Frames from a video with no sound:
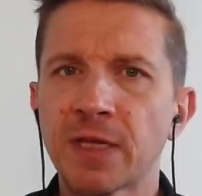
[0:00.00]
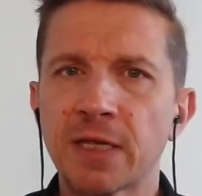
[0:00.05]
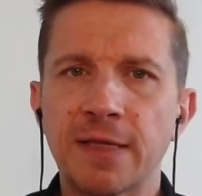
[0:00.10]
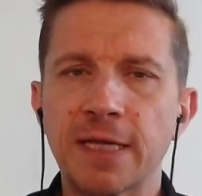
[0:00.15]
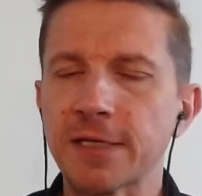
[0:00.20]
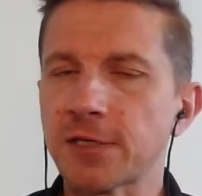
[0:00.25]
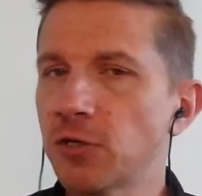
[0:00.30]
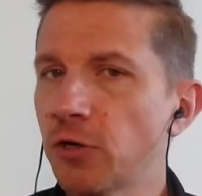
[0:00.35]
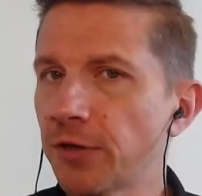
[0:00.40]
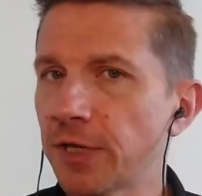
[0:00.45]

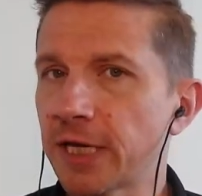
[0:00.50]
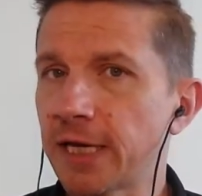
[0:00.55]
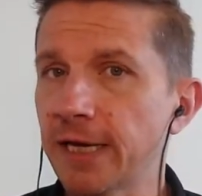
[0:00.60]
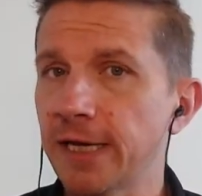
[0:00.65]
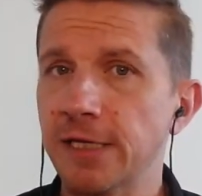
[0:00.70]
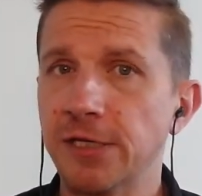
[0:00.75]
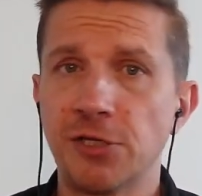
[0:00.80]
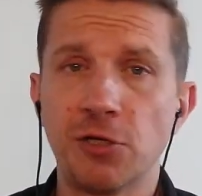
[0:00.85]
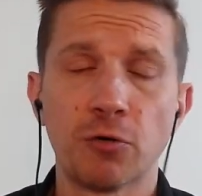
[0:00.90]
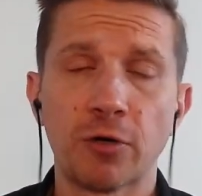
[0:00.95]
That's not the
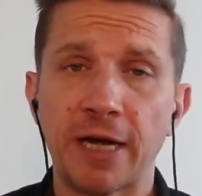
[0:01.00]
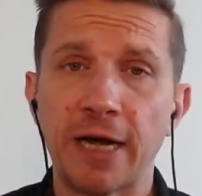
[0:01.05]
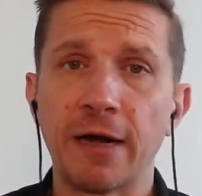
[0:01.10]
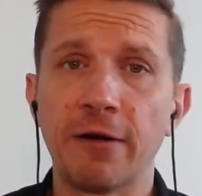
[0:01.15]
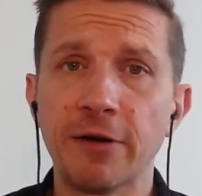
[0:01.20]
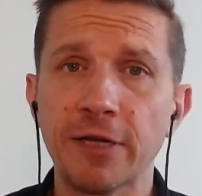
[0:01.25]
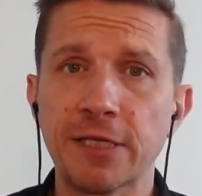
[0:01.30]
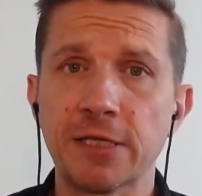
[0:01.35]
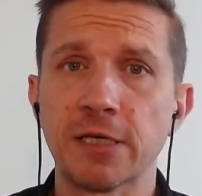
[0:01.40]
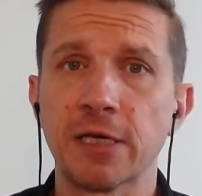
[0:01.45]
case. Your
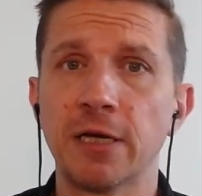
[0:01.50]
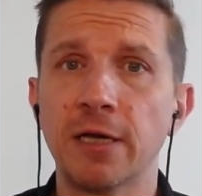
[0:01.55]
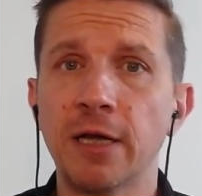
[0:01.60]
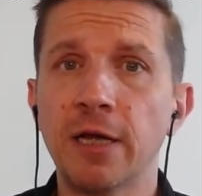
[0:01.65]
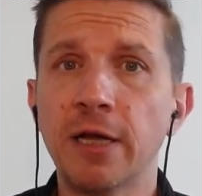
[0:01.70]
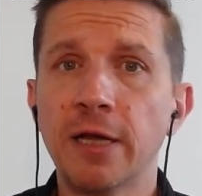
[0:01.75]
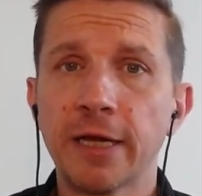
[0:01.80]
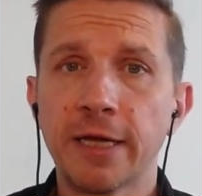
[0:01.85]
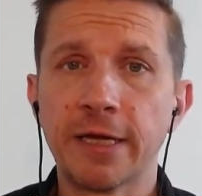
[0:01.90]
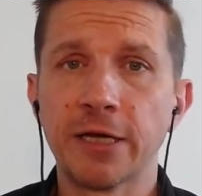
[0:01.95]
character
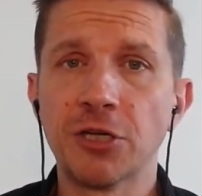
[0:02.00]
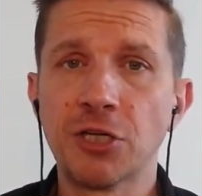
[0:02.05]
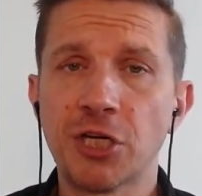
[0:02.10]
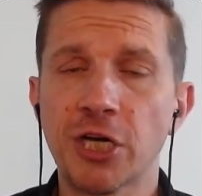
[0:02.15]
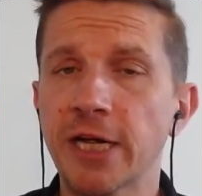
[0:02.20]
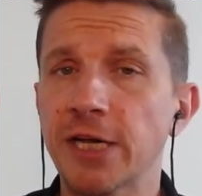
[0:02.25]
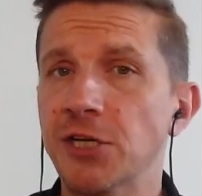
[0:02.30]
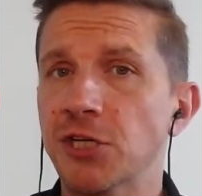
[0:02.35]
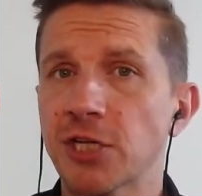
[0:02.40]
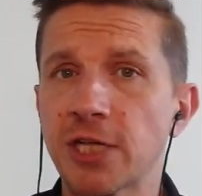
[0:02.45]
can
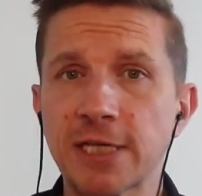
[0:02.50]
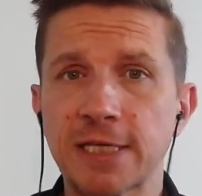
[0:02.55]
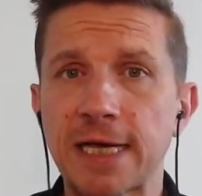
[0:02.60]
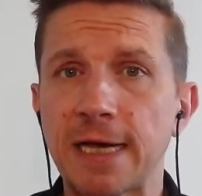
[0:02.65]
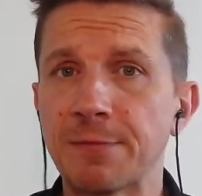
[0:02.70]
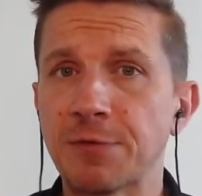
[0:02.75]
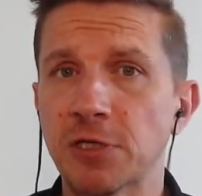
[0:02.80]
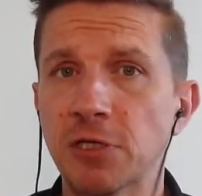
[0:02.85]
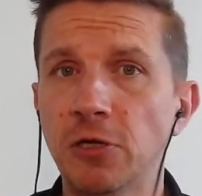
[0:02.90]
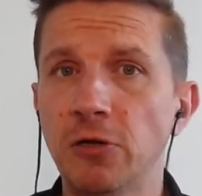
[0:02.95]
change. That's
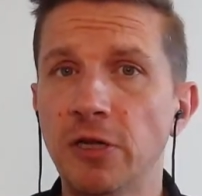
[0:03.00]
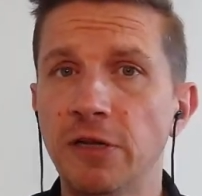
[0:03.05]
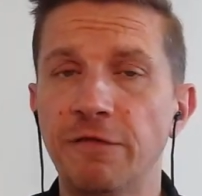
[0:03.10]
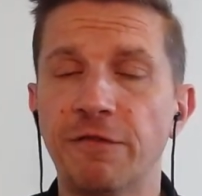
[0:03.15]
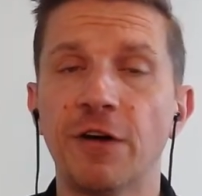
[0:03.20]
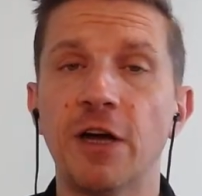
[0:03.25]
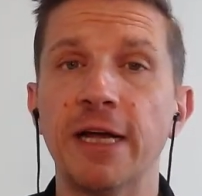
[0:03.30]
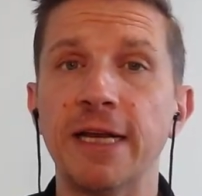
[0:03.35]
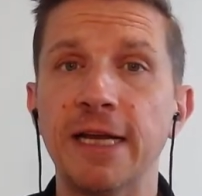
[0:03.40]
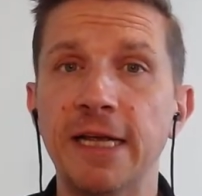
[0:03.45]
absolutely
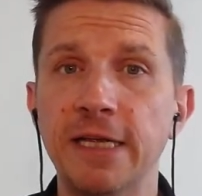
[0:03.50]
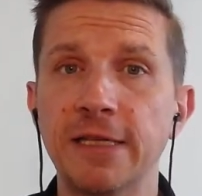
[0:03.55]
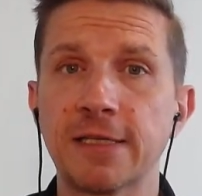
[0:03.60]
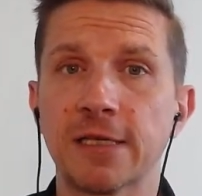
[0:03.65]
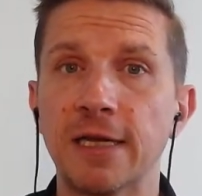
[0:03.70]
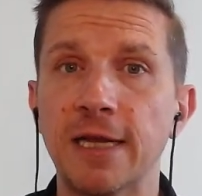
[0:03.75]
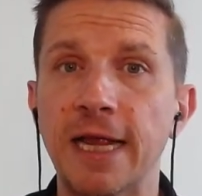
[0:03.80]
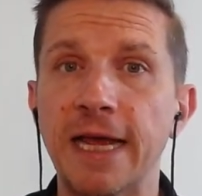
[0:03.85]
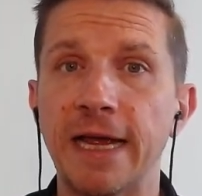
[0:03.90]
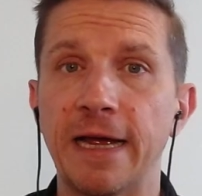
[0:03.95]
fine. It's
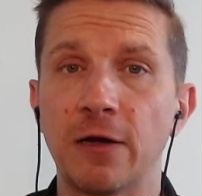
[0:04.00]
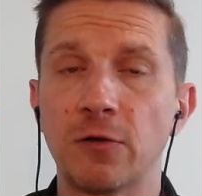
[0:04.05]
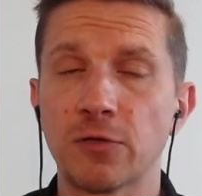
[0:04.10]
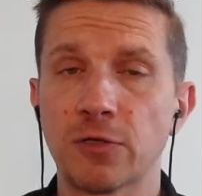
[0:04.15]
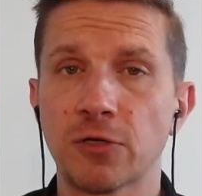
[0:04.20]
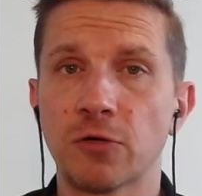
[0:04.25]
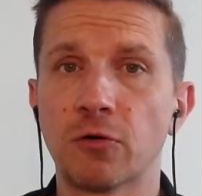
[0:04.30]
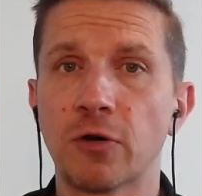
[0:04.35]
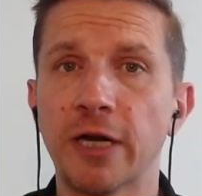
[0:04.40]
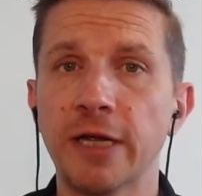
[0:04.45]

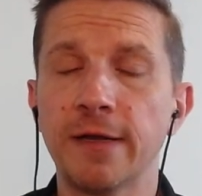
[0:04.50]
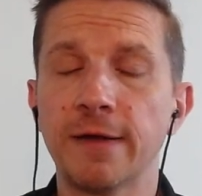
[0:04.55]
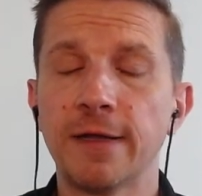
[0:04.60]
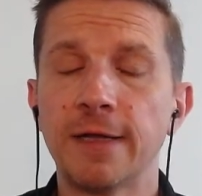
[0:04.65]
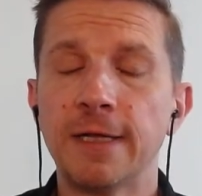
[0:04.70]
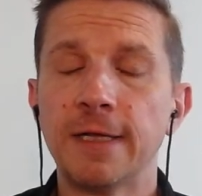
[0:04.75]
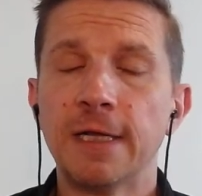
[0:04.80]
allowed. All right.